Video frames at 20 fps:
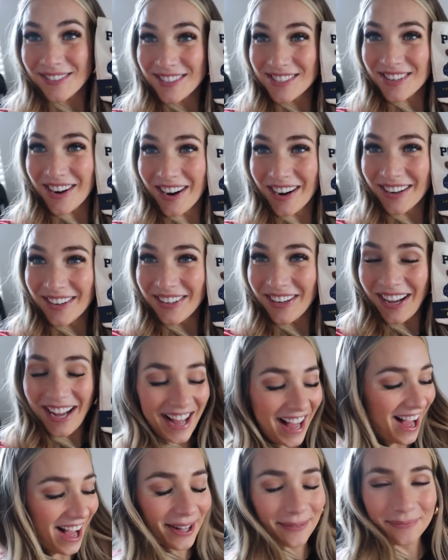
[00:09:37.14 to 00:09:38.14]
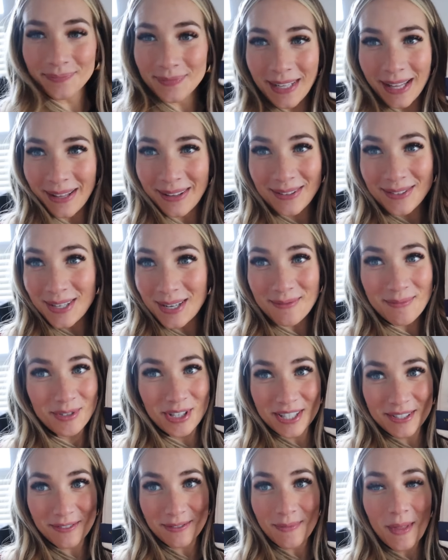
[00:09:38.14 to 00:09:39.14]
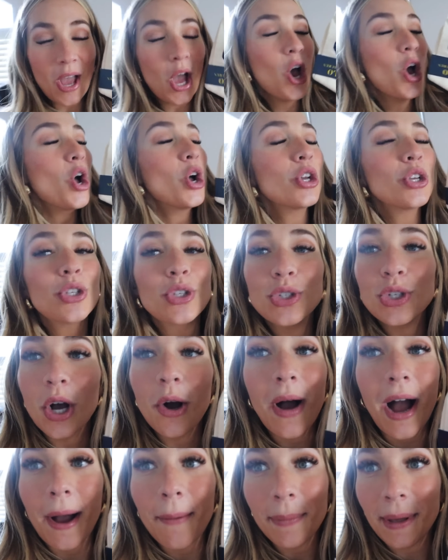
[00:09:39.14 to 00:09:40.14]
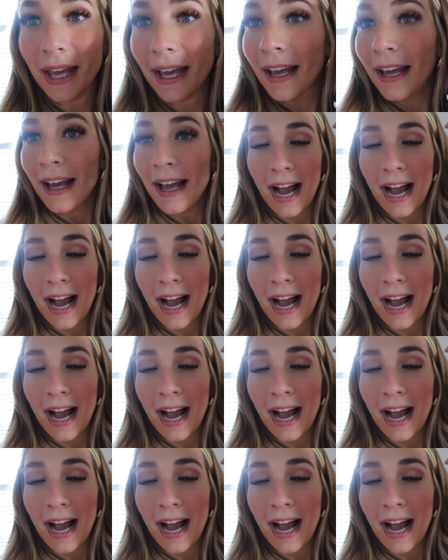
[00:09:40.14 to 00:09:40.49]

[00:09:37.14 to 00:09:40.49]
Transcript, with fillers: which are I'm just so happy.